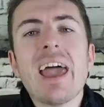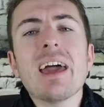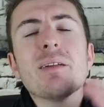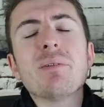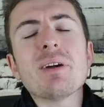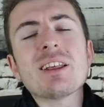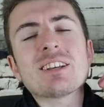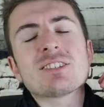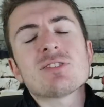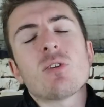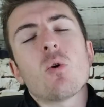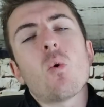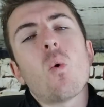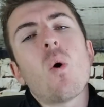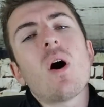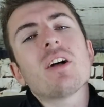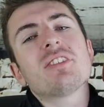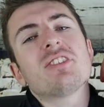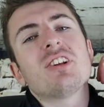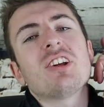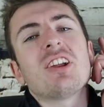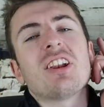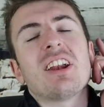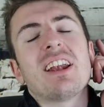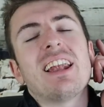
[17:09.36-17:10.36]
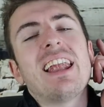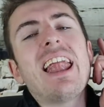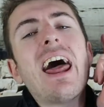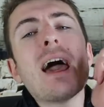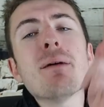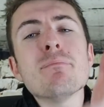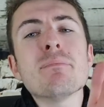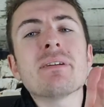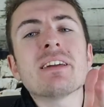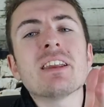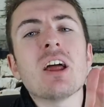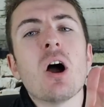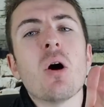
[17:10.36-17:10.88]
Anyway, that's for watching.
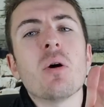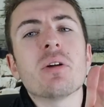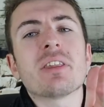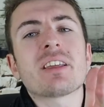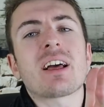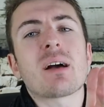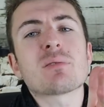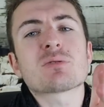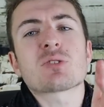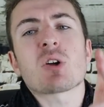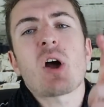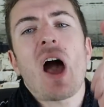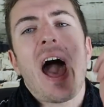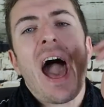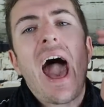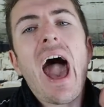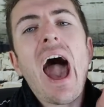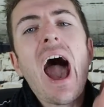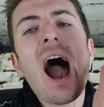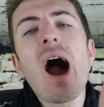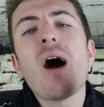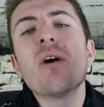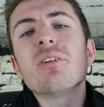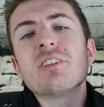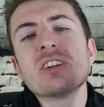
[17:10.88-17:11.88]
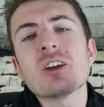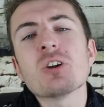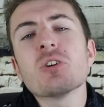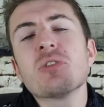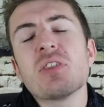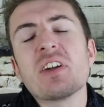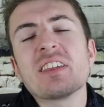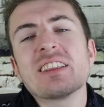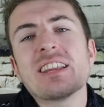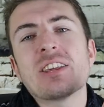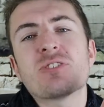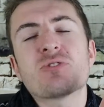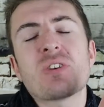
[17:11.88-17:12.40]
Let me know in the comments how do you
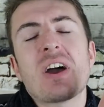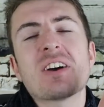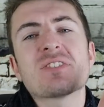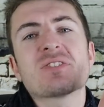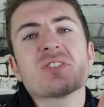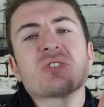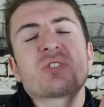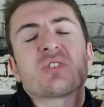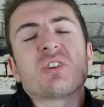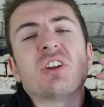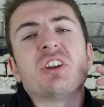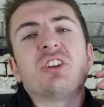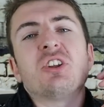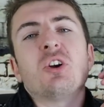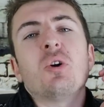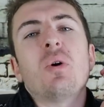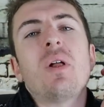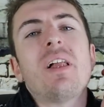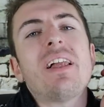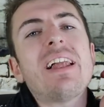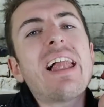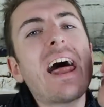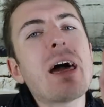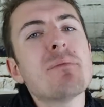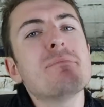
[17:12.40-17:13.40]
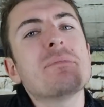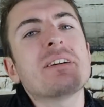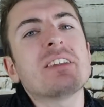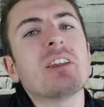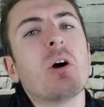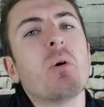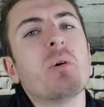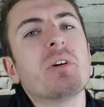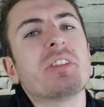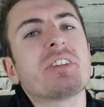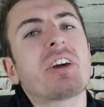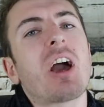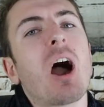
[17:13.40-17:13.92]
think the transfer is going to do. Let me
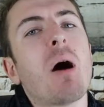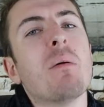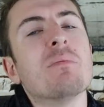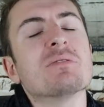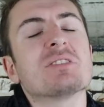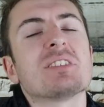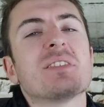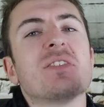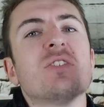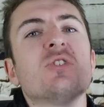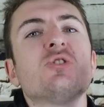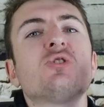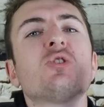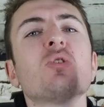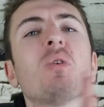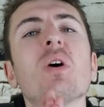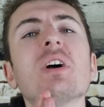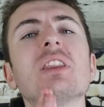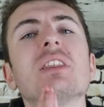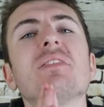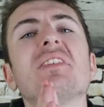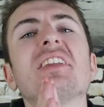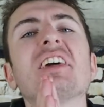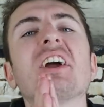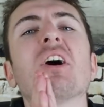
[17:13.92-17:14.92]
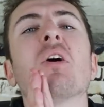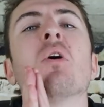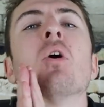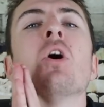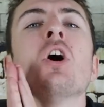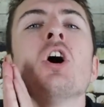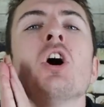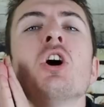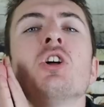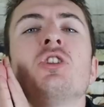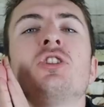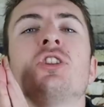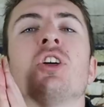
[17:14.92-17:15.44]
know in the comments if you enjoyed the video.
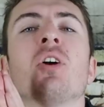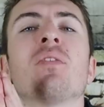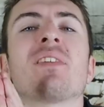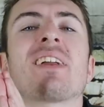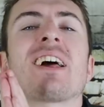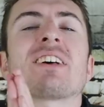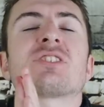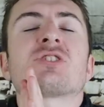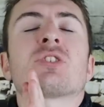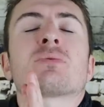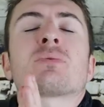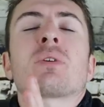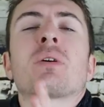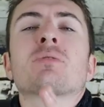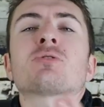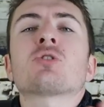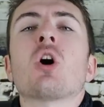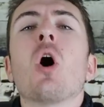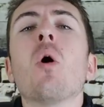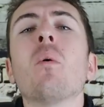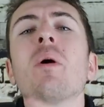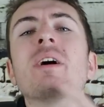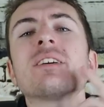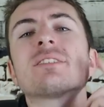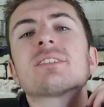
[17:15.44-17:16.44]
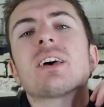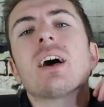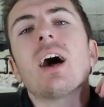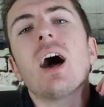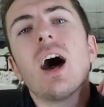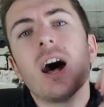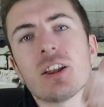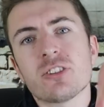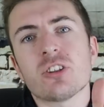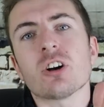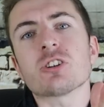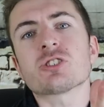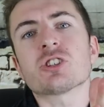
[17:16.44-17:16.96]
Double extra grams always.
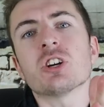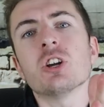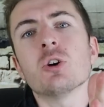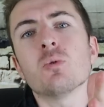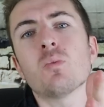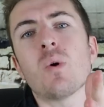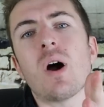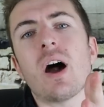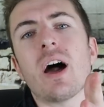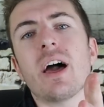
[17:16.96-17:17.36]
I'll talk to you in a